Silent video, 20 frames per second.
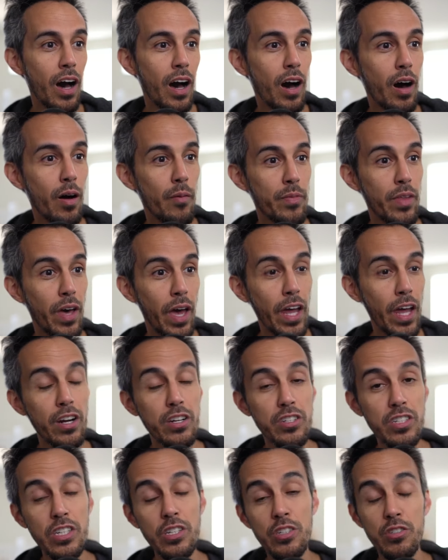the
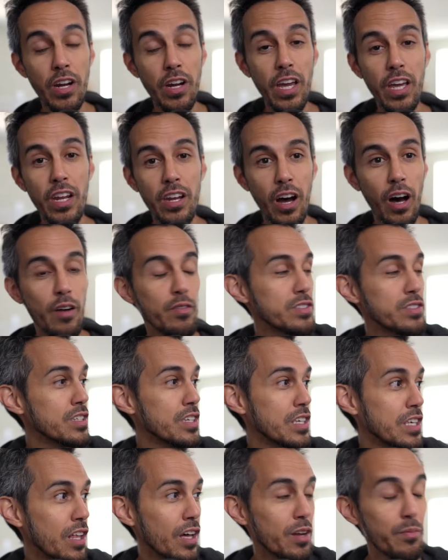energy drain.
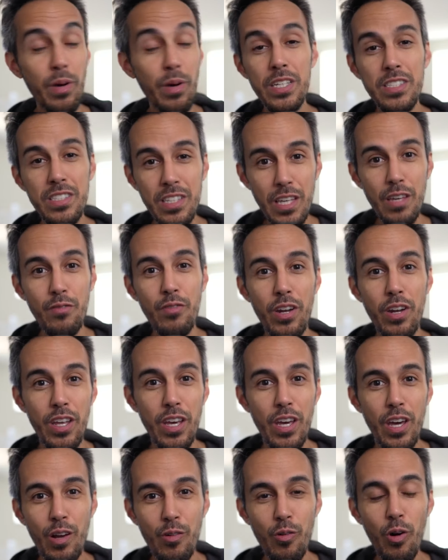Obviously, Elon Musk even
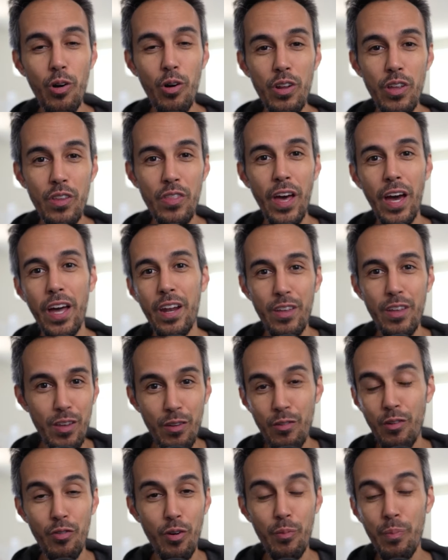quoted that
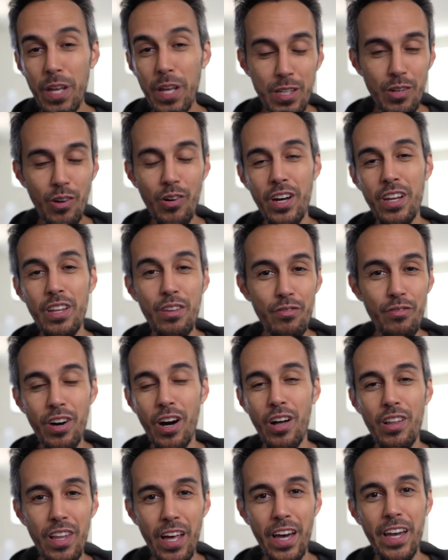even for Bitcoin, he
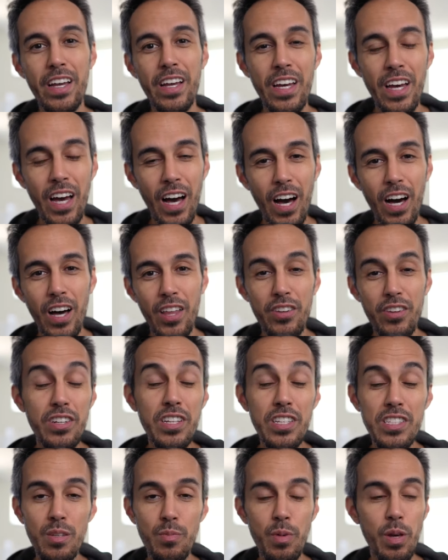felt like there
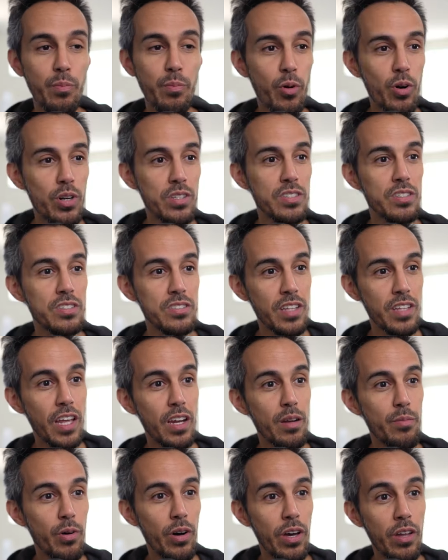needs to be a more
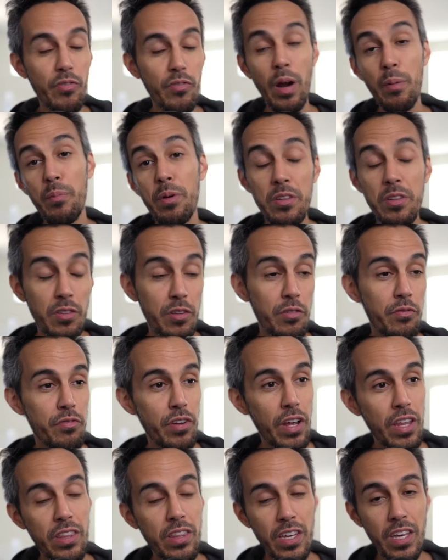sustainable, environmentally
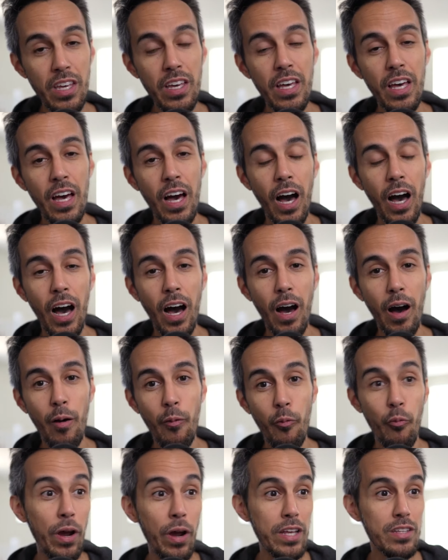friendly
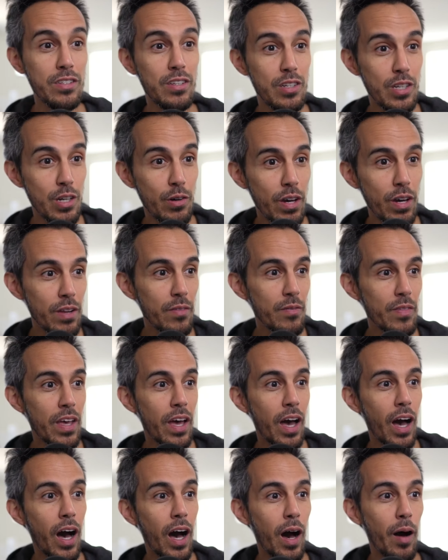way to do it.
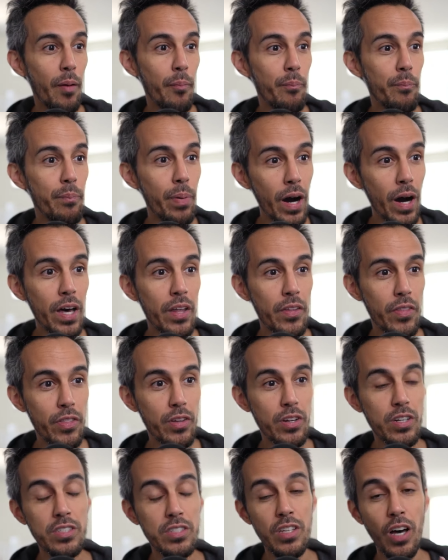But
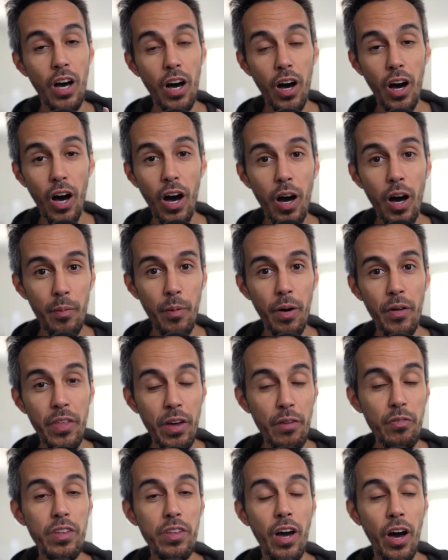there's
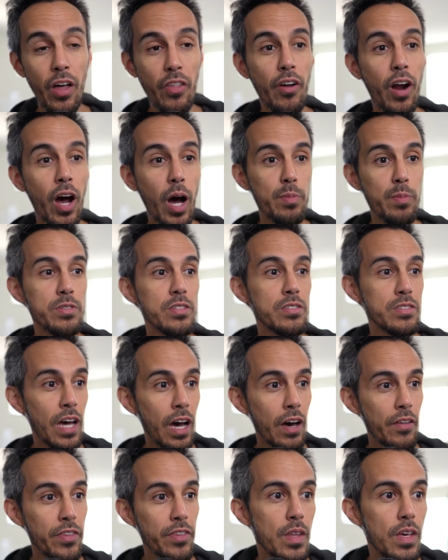definitely other options
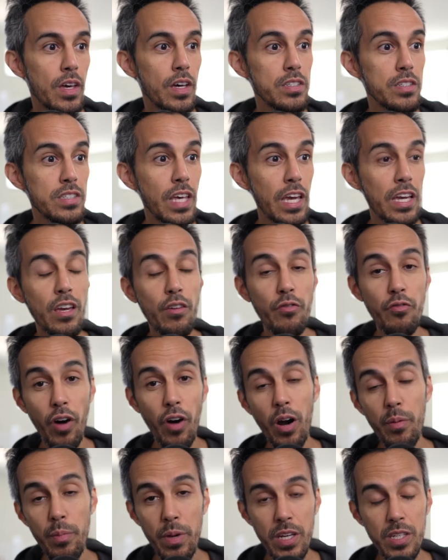out there. Staking and
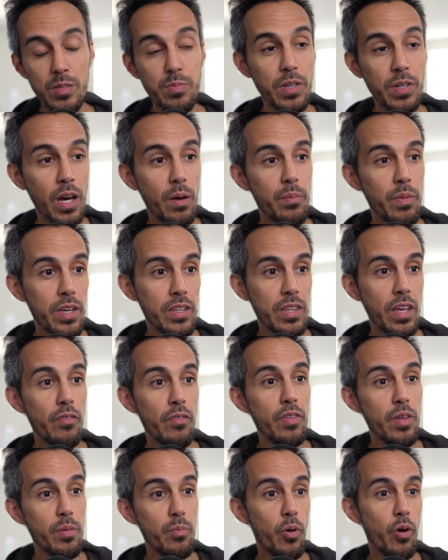farming is becoming
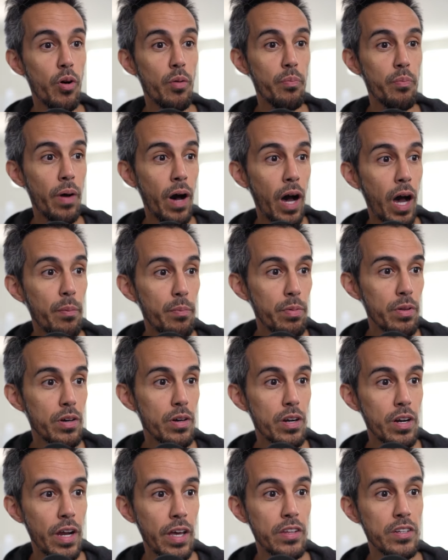definitely more
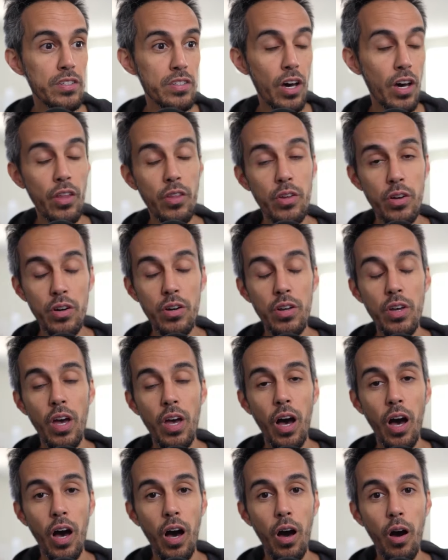popular, and there's other
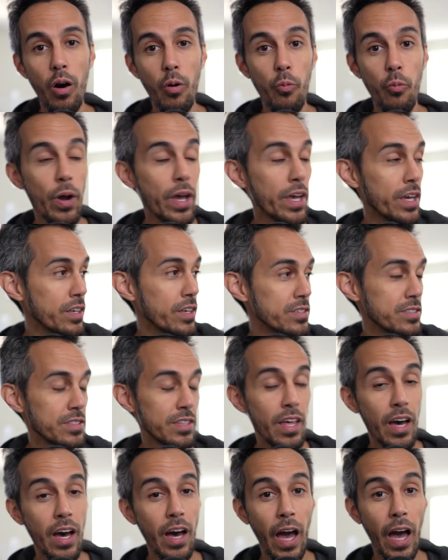ways
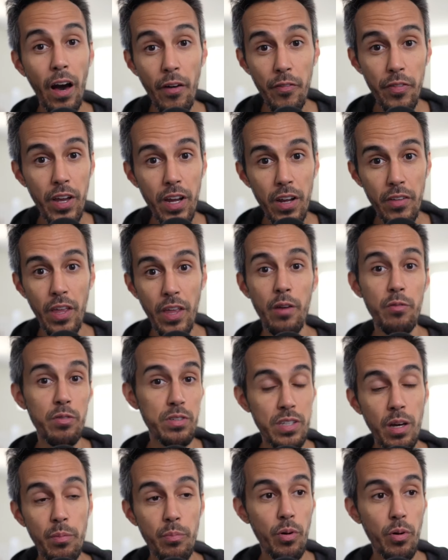out there that
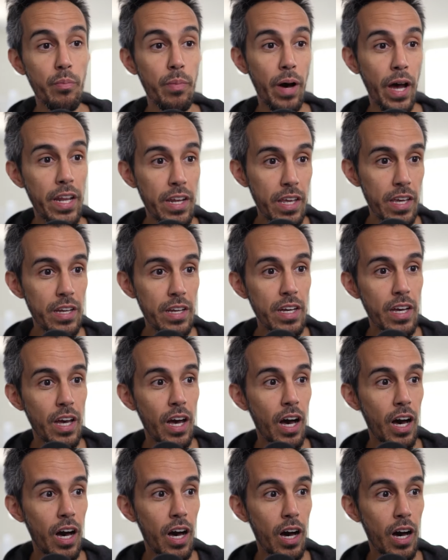resemble mining.
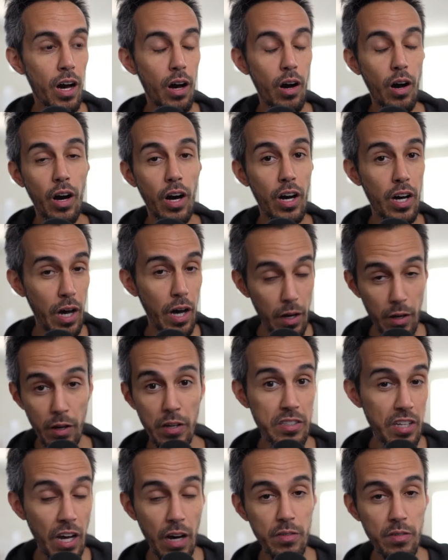
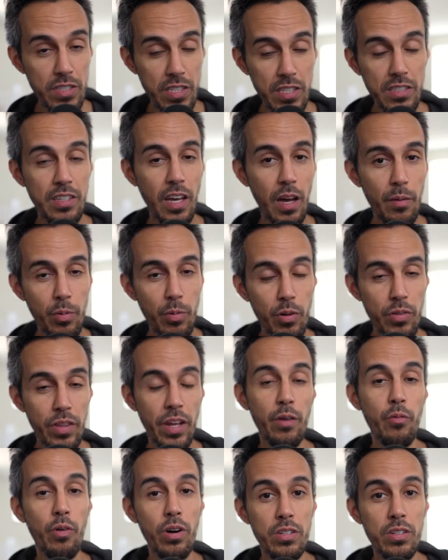An obvious example that I
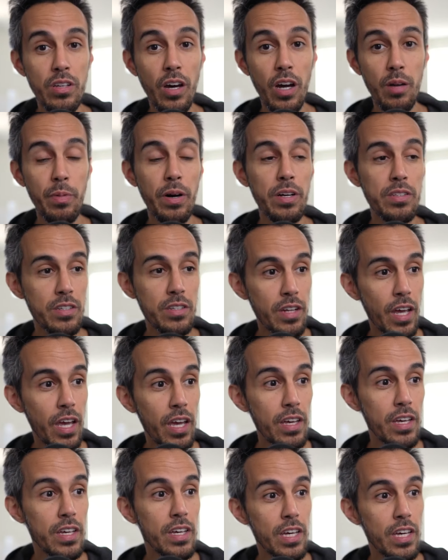want to talk about today
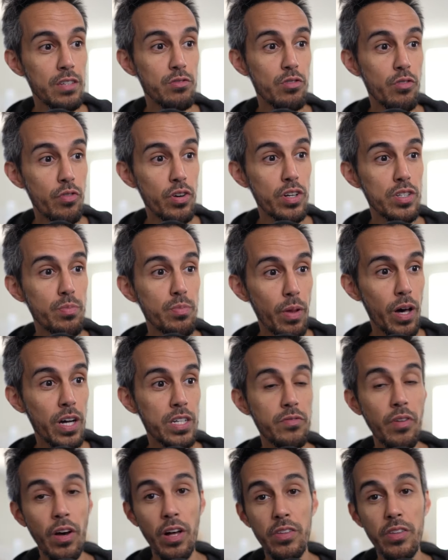is ReserveBlock's
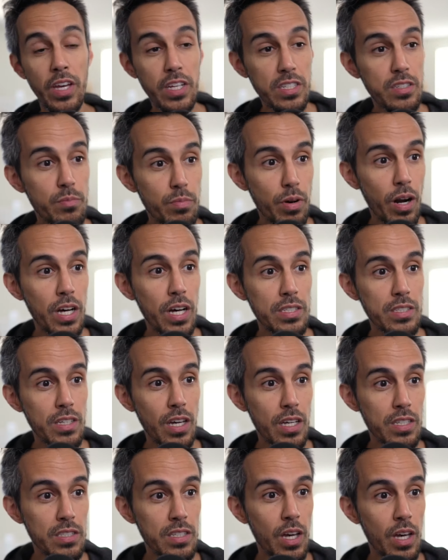validation
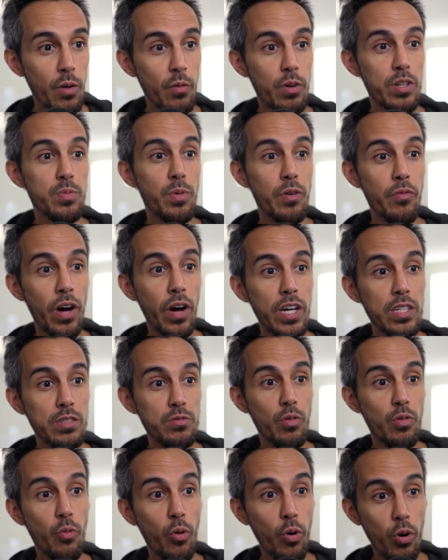process, which provides
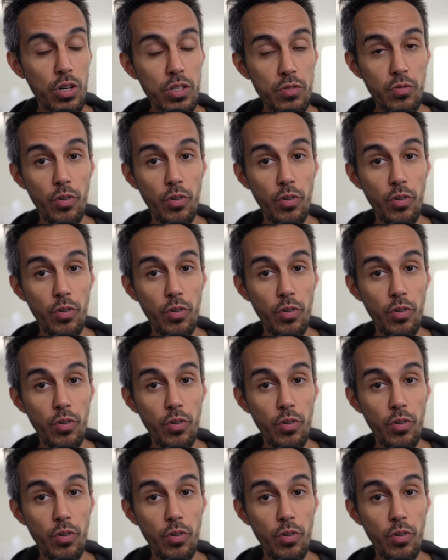rewards for